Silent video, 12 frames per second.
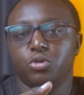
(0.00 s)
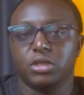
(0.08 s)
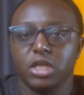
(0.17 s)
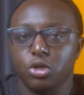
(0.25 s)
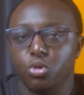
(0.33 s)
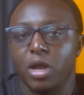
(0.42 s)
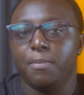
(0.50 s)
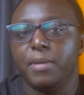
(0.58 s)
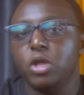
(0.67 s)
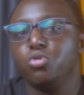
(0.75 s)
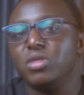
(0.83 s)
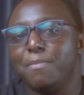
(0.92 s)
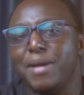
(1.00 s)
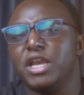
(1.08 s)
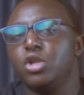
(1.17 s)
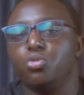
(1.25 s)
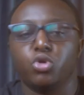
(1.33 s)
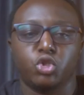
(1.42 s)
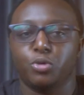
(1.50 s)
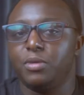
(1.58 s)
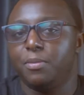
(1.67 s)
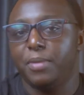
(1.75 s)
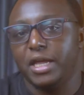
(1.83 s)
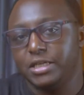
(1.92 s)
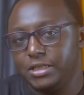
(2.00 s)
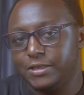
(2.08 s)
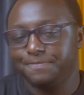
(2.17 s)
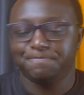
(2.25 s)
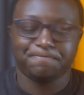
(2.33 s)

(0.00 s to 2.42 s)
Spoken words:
see you and pay you the money you want to be paid.